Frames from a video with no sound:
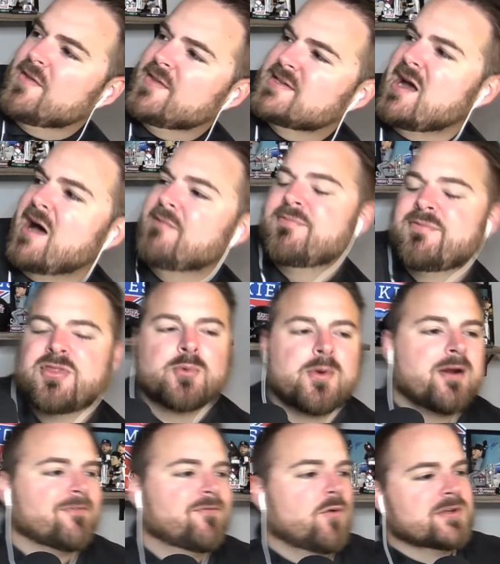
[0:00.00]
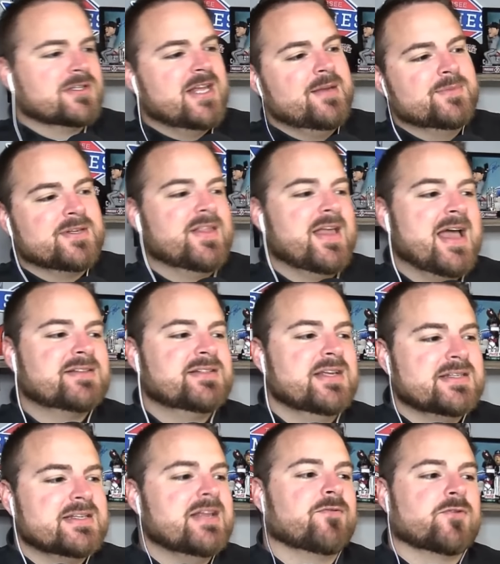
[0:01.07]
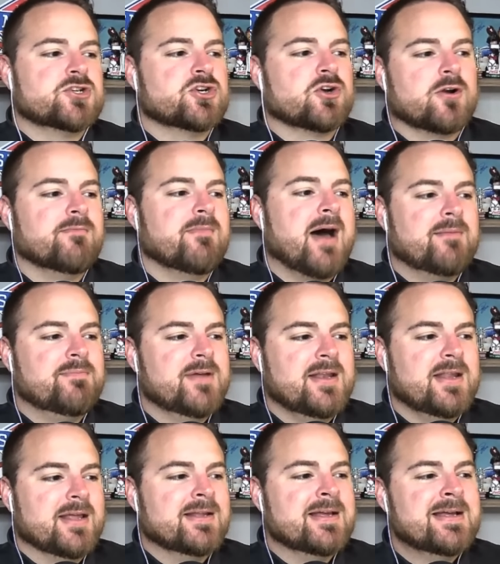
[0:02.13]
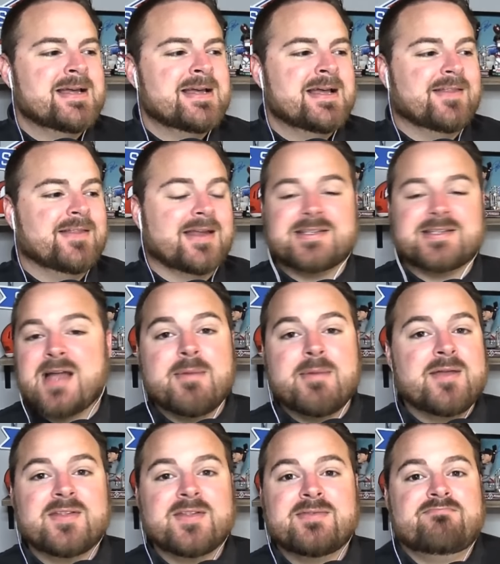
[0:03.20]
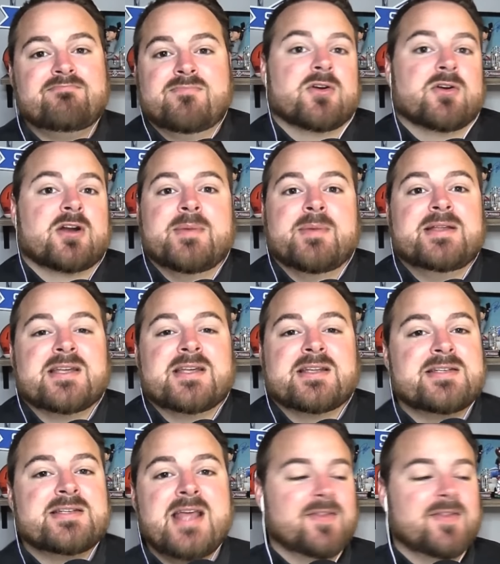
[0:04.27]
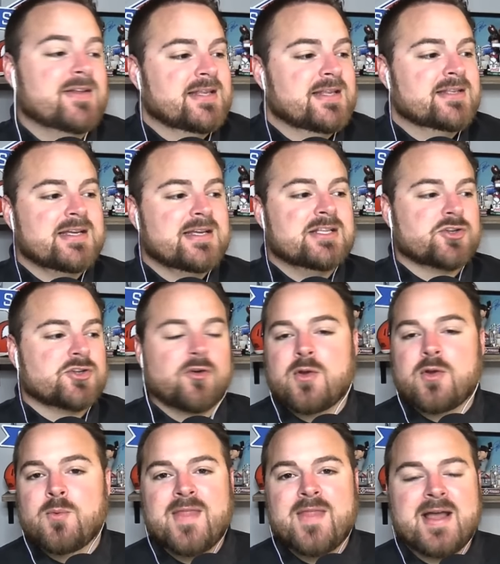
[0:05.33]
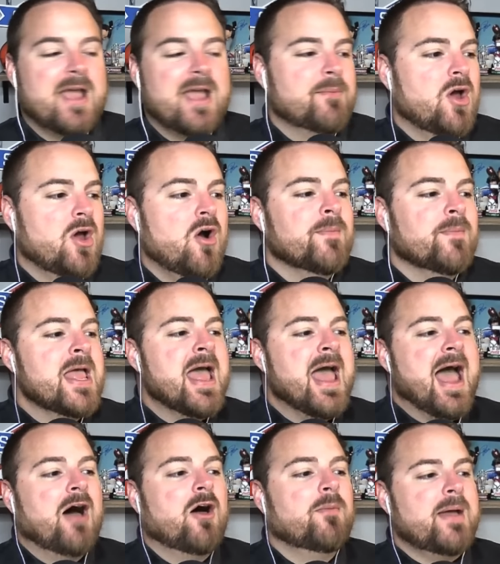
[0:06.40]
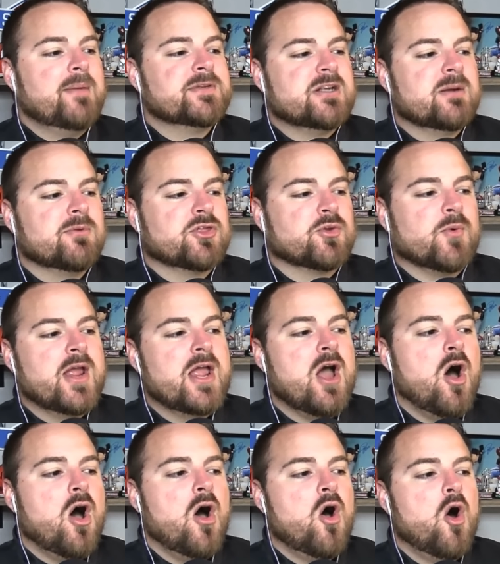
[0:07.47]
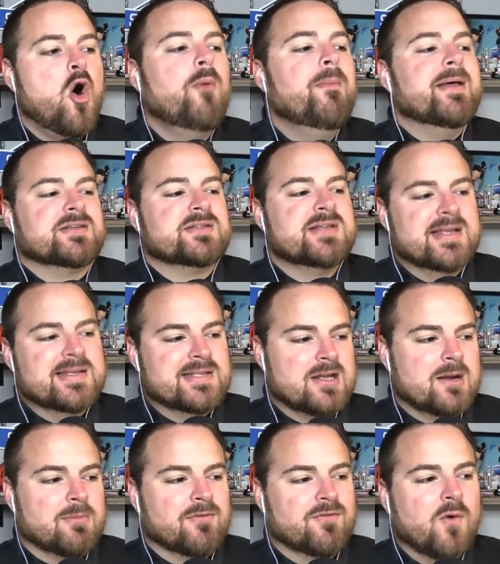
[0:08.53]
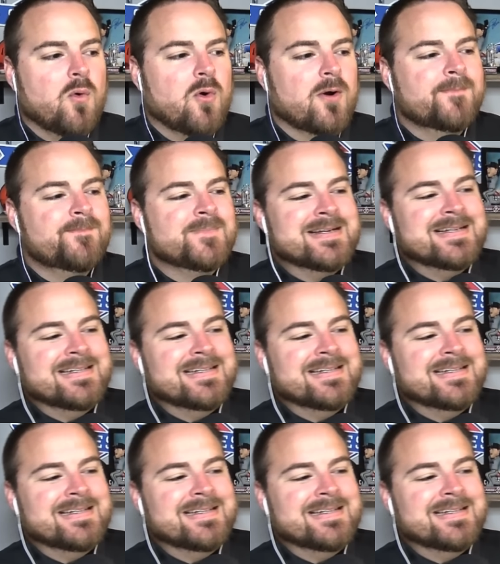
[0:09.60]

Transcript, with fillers: of the top three or four teams in the SEC for sure, in my opinion. That does not mean that they're going to beat Tennessee. I think Tennessee can certainly win that game at home. Alabama's number three. Ole Miss is at number four.